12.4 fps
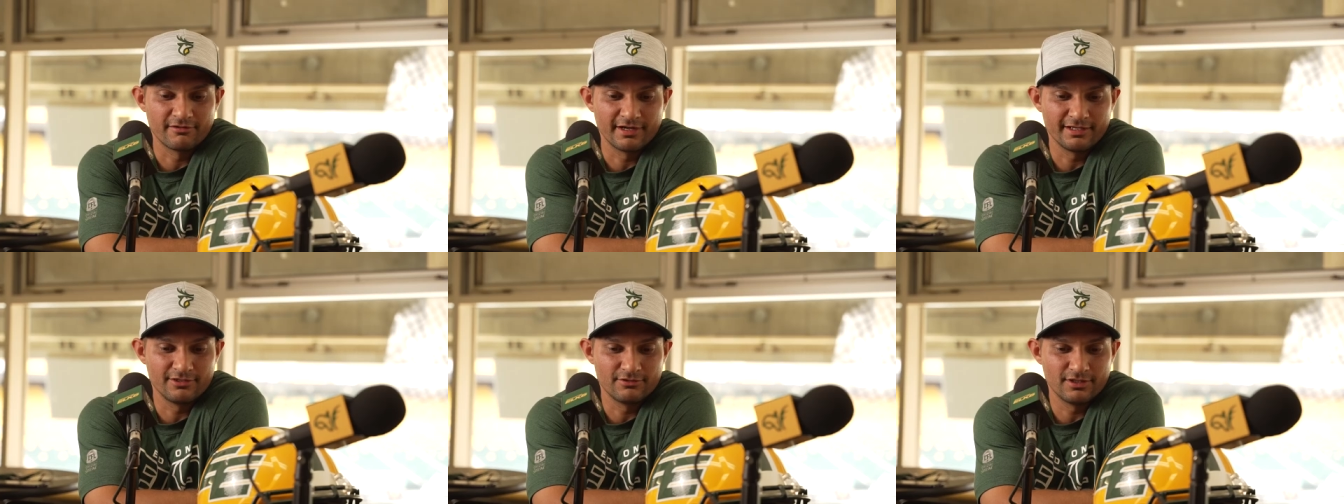
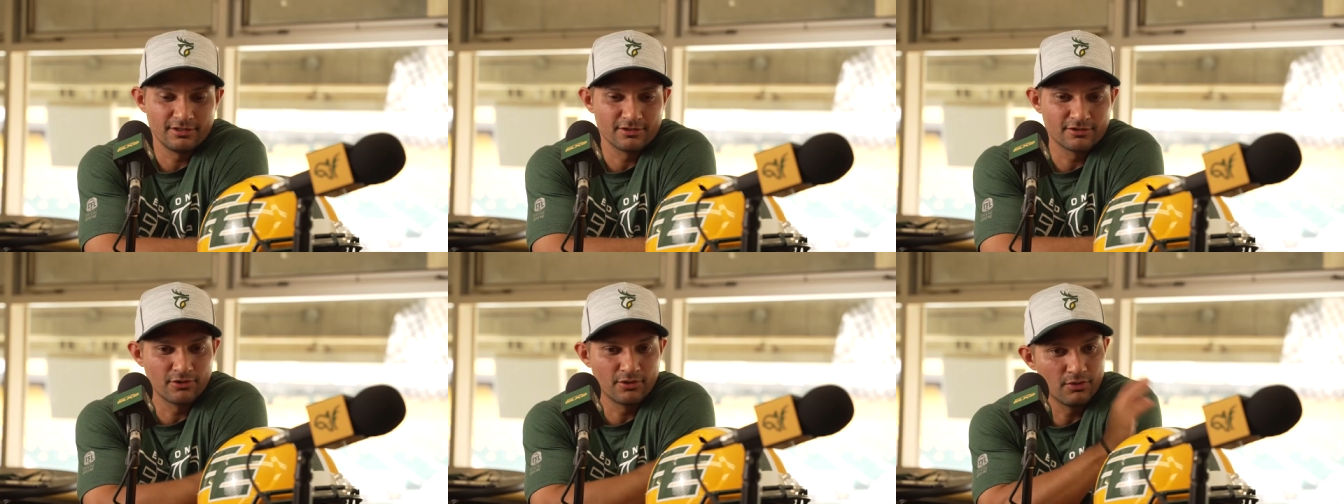right? You think
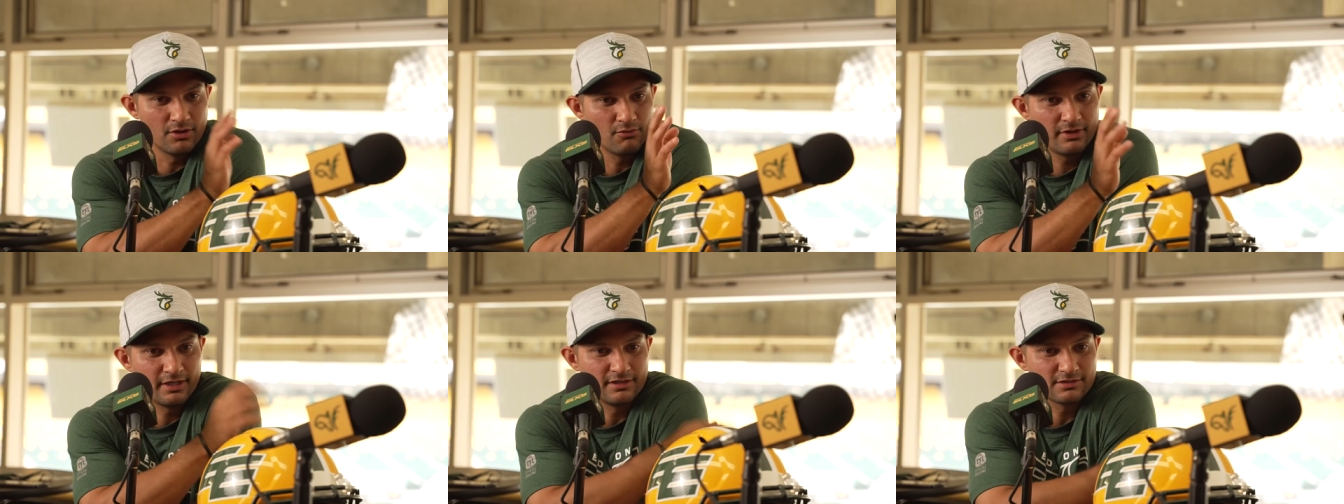you're going one
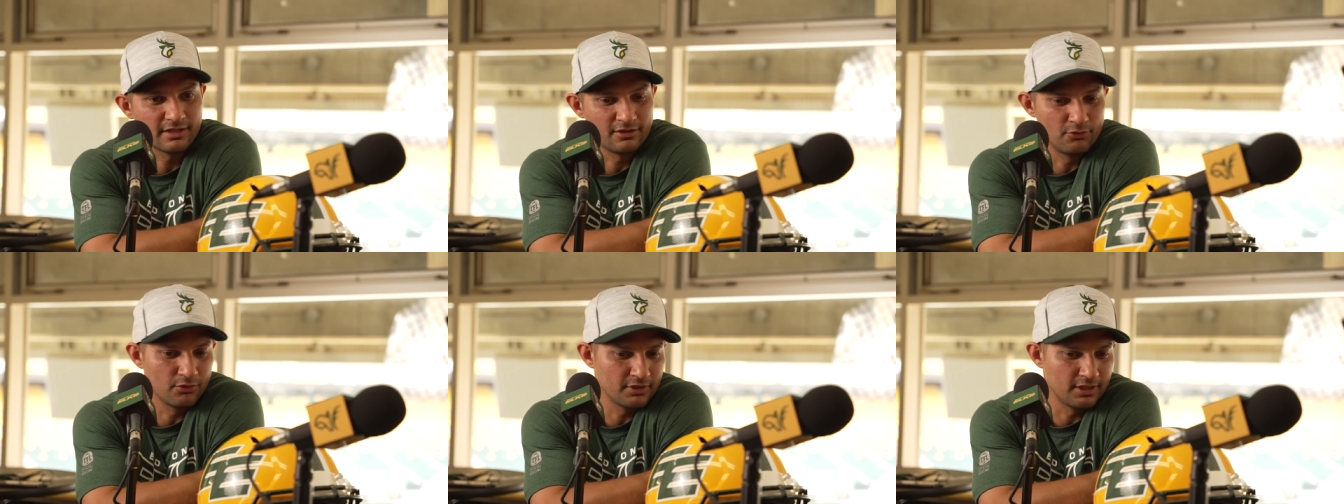way, and it's like
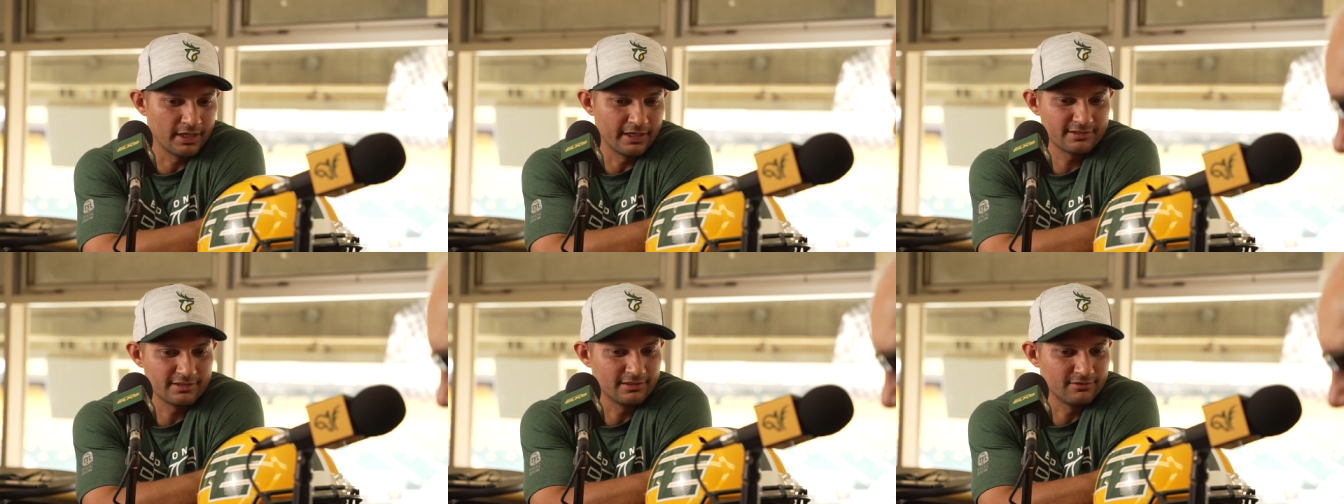you roll the
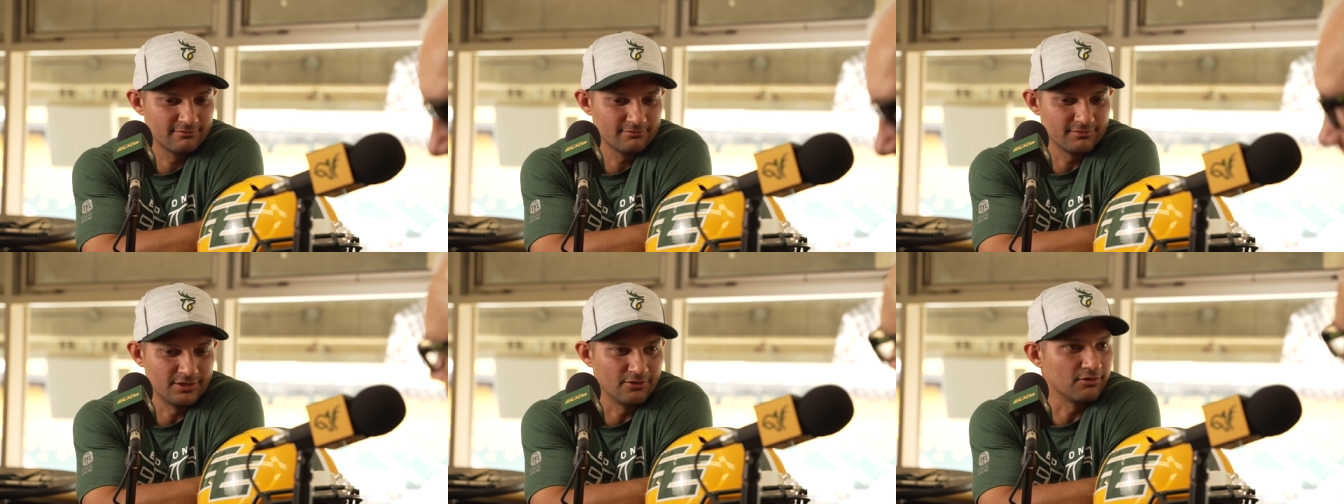dice, and,
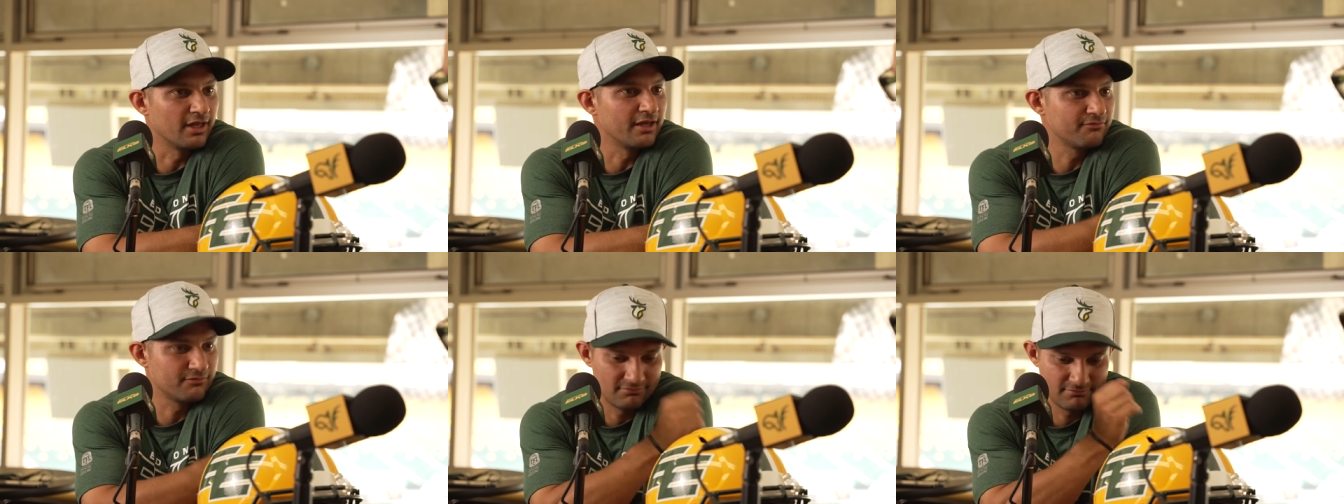you know,
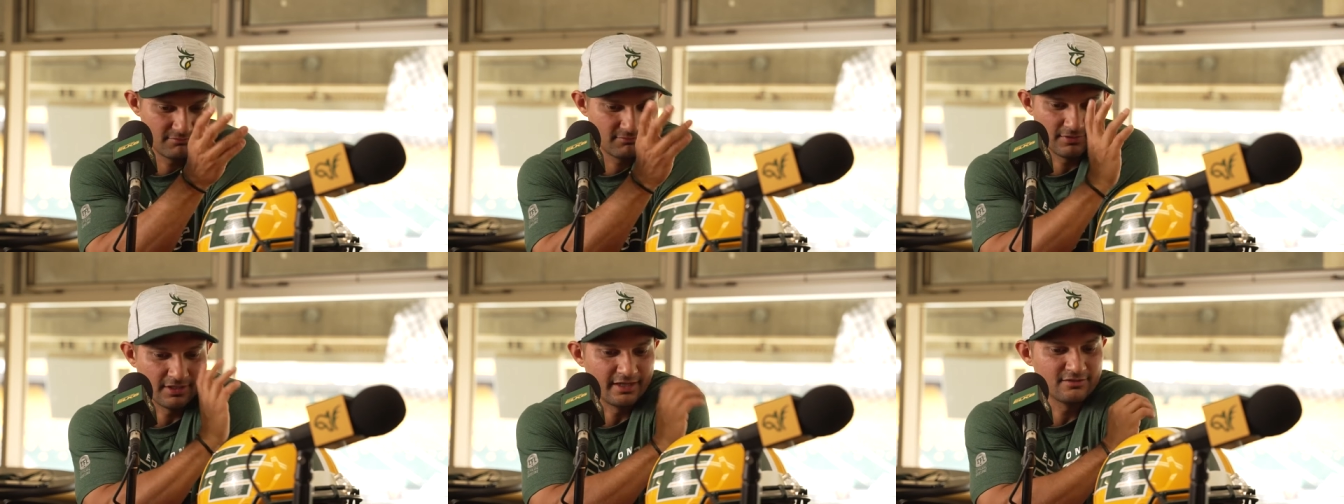life
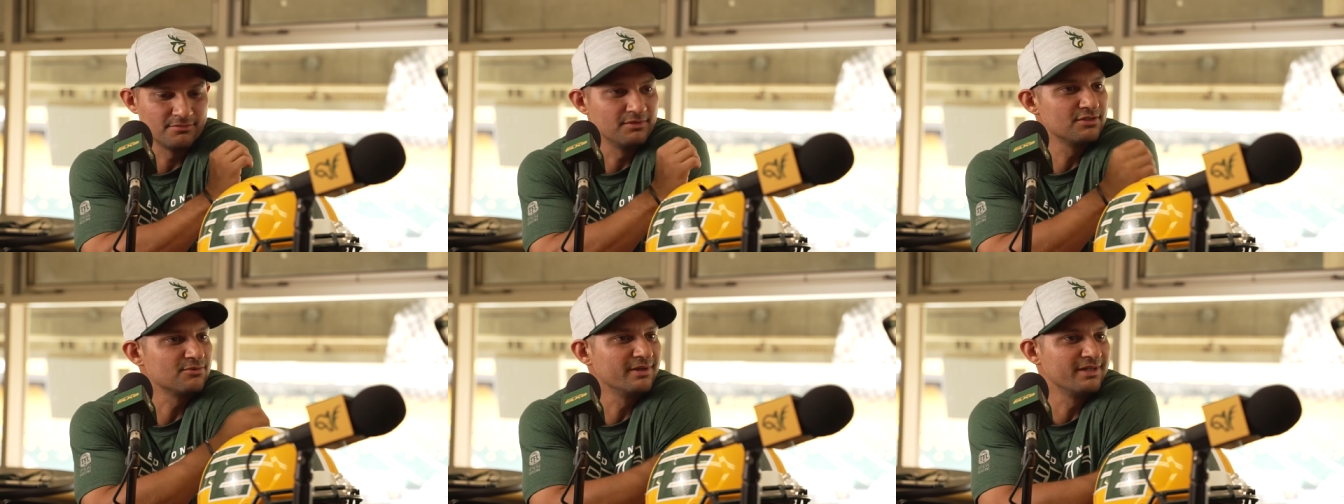lands them
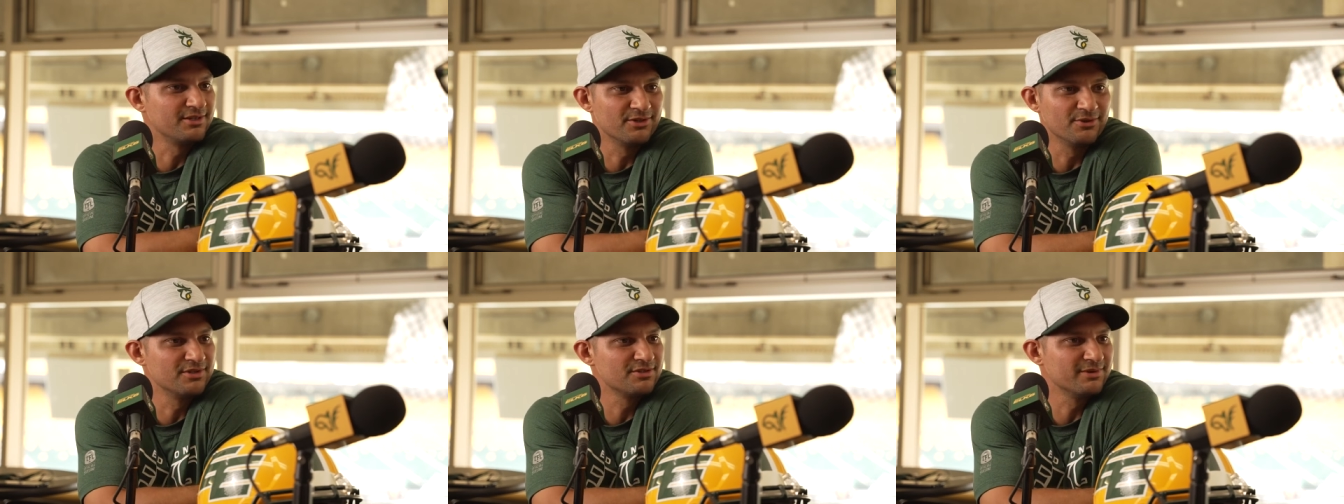this way and you
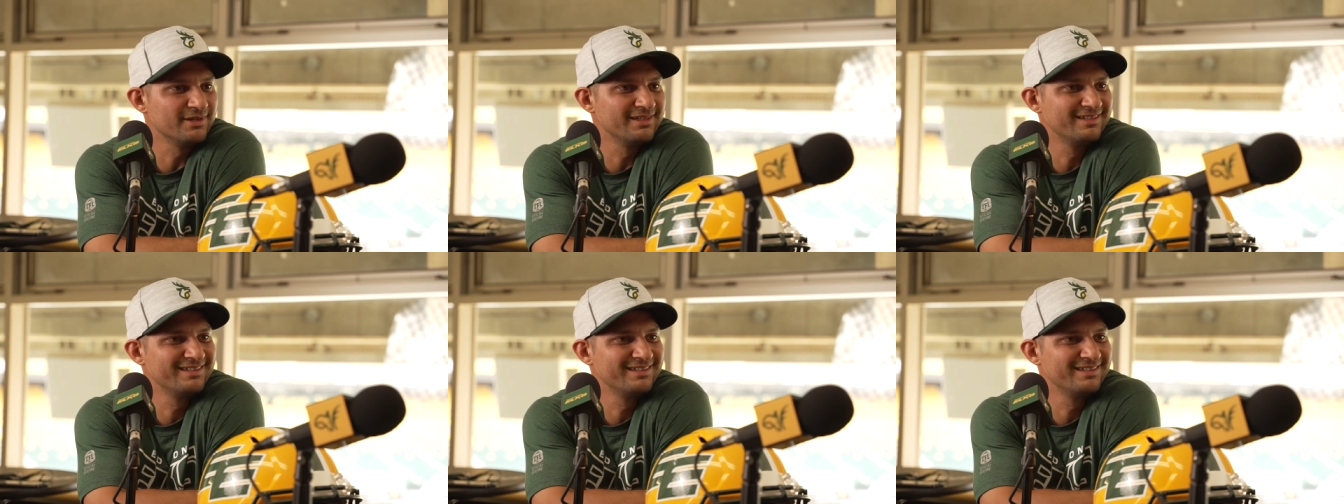go this way.